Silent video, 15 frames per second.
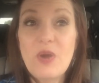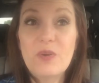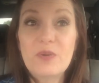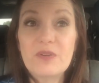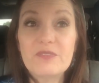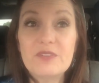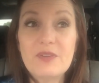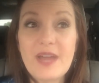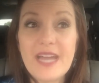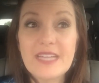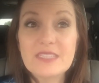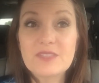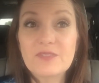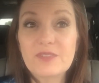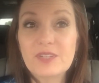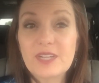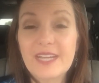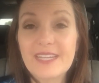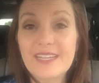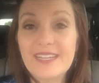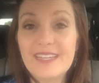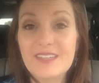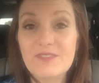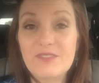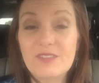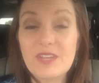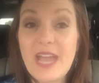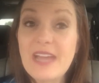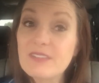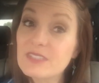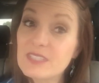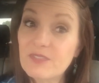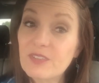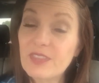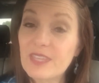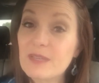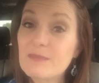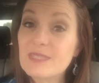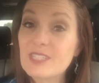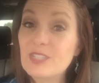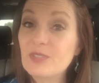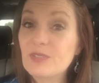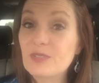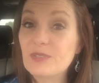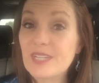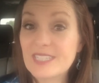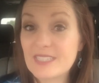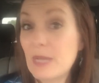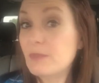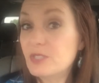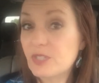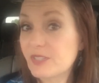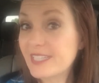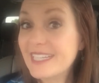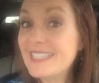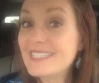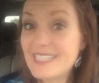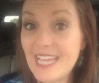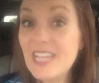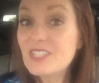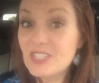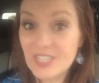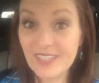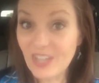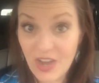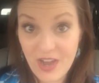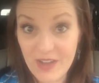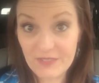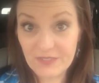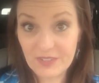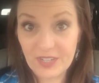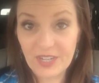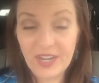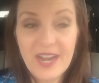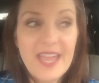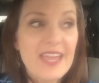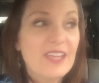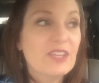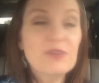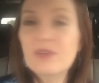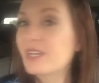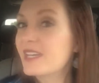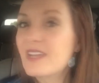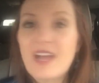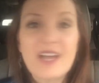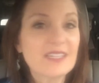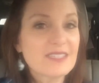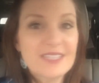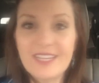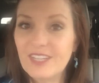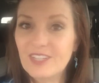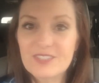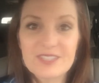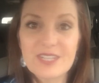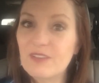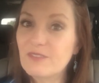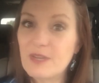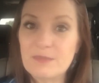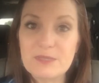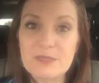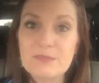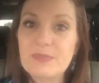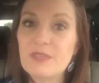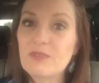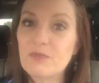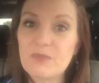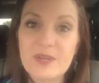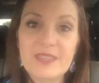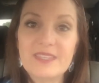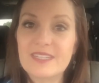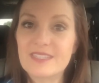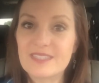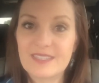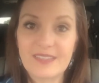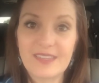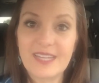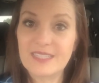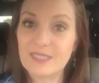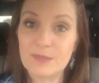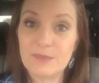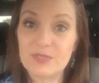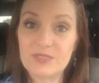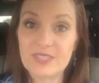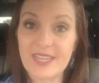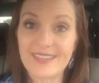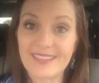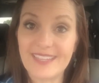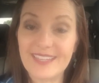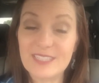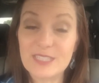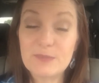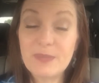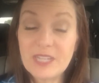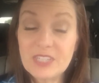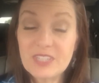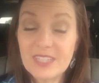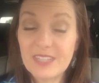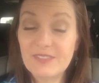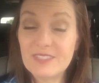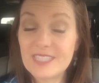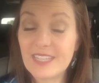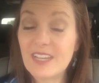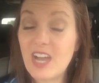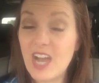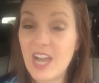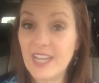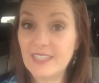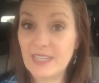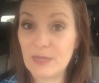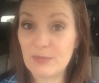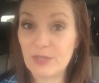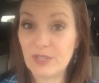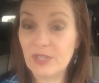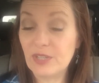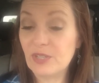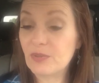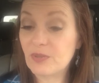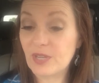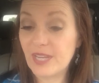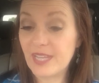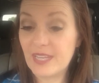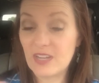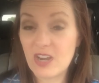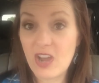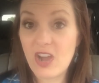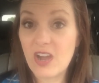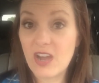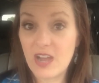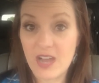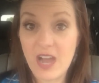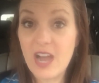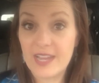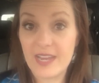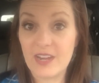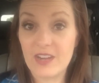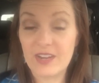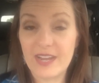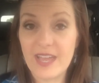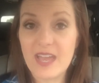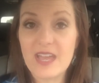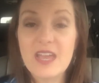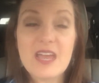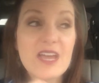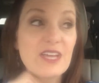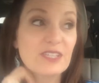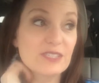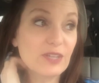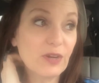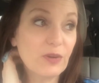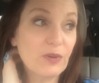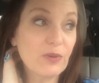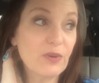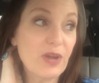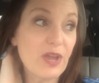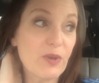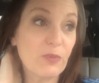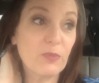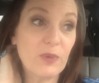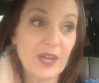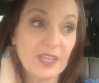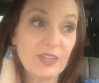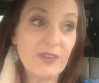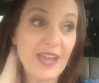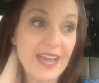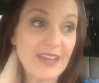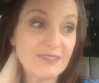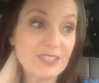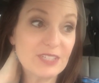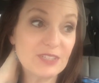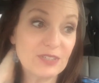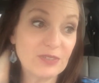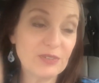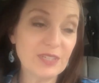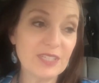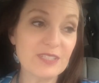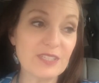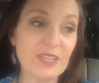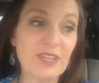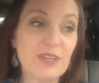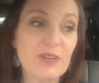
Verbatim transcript: or if you ask for uh, if you ask for them to accept your contingent offer, you are not setting yourself up to be the one that is selected most likely, especially if it's in a hot neighborhood or in an, a hot area. So what you have to do is